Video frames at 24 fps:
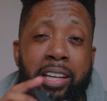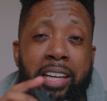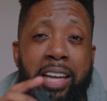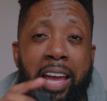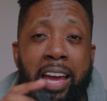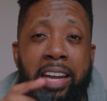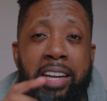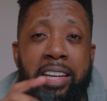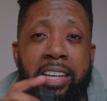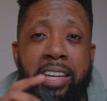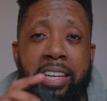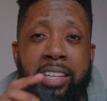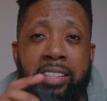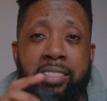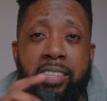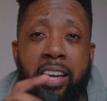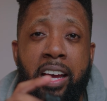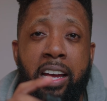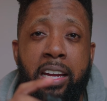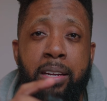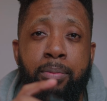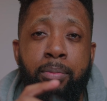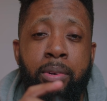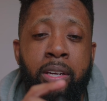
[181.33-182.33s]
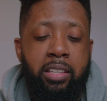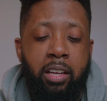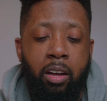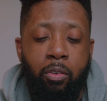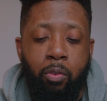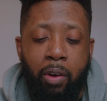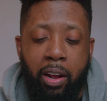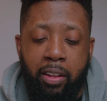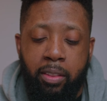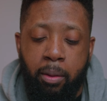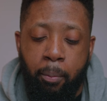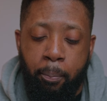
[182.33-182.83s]
get it in time.
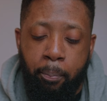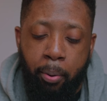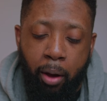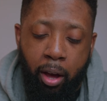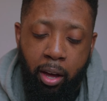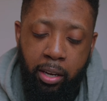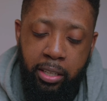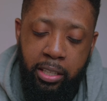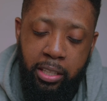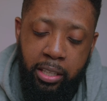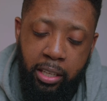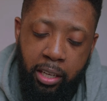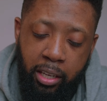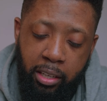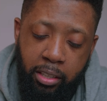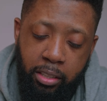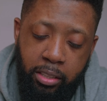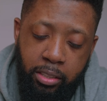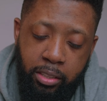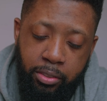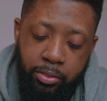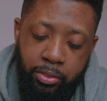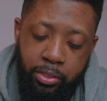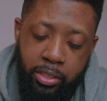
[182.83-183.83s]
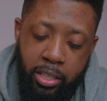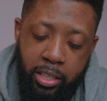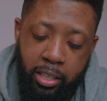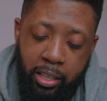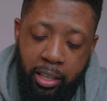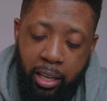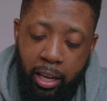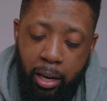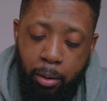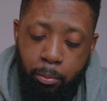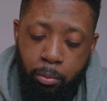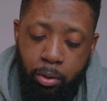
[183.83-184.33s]
Around the body of the
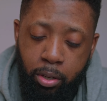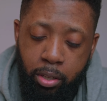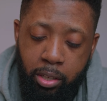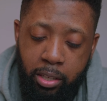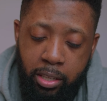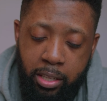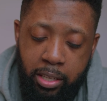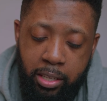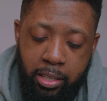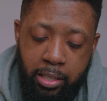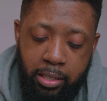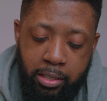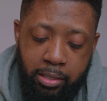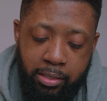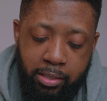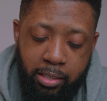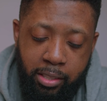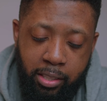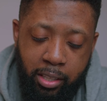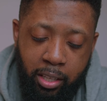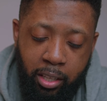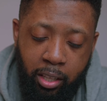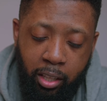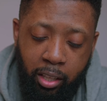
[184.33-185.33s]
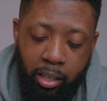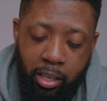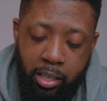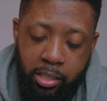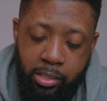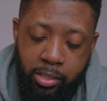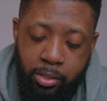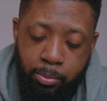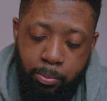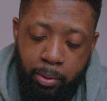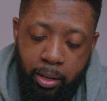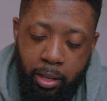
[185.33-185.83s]
camera is
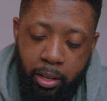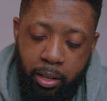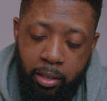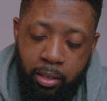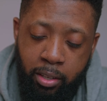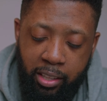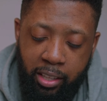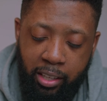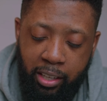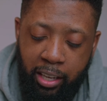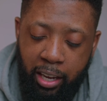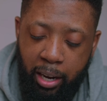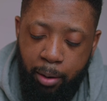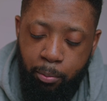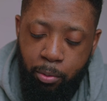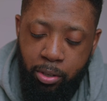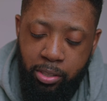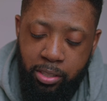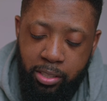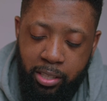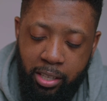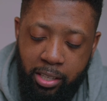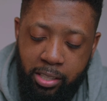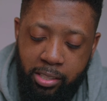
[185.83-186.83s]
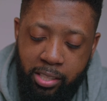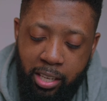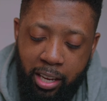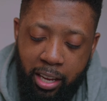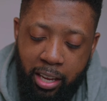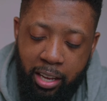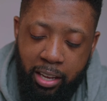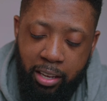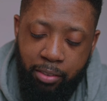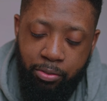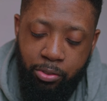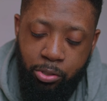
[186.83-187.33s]
clutch, man. The camera does
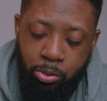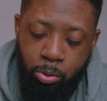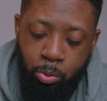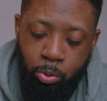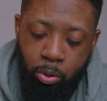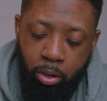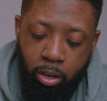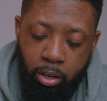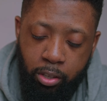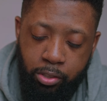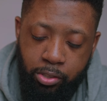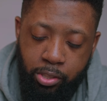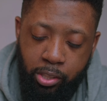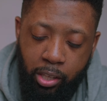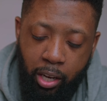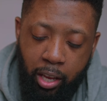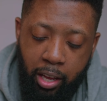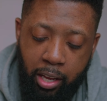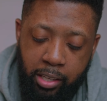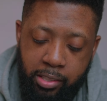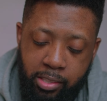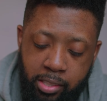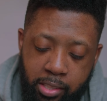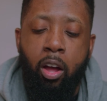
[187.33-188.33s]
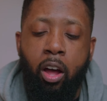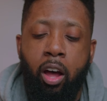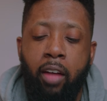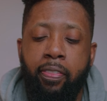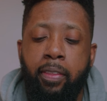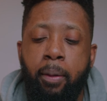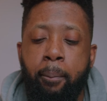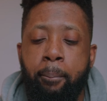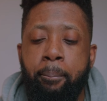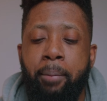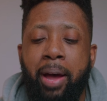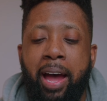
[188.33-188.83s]
have 2 card slots. On
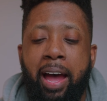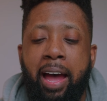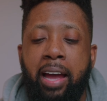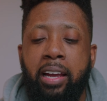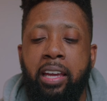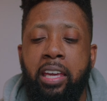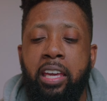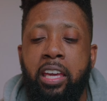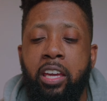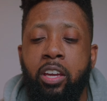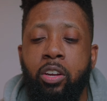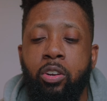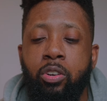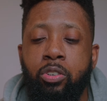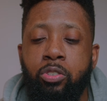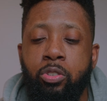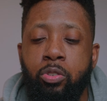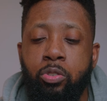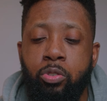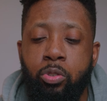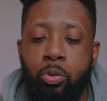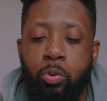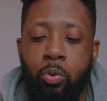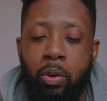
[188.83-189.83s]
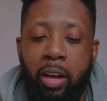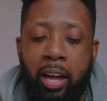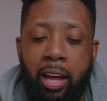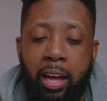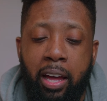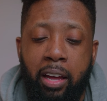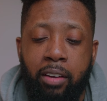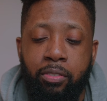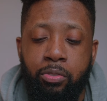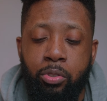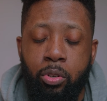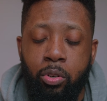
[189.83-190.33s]
the back here, you do
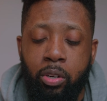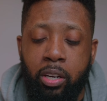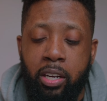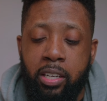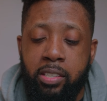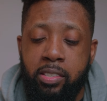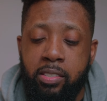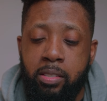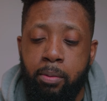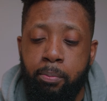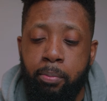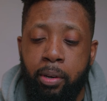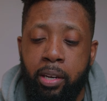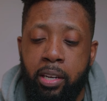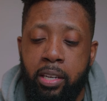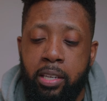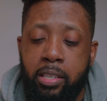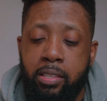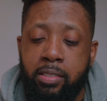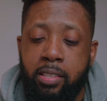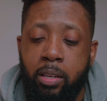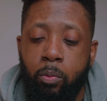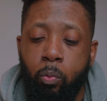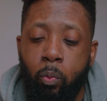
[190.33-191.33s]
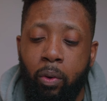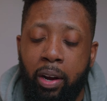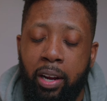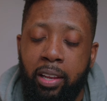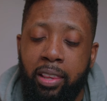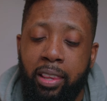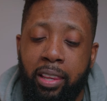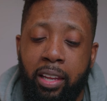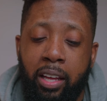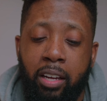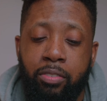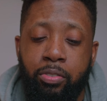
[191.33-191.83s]
have your custom buttons. And what I
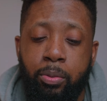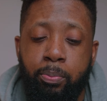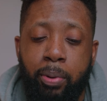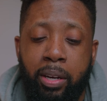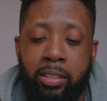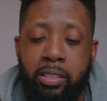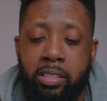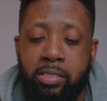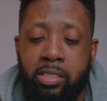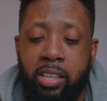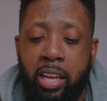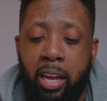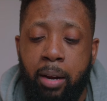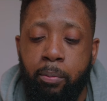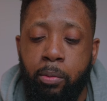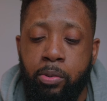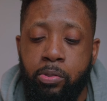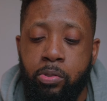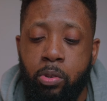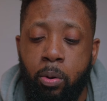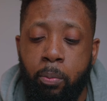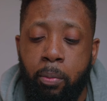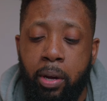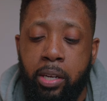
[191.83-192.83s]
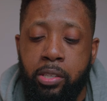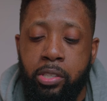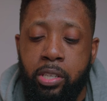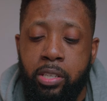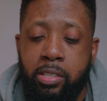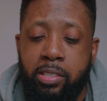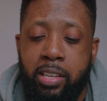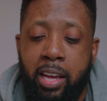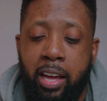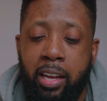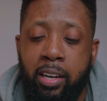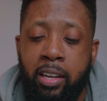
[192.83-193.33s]
love about this camera so much
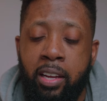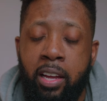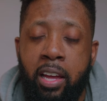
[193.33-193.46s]
is that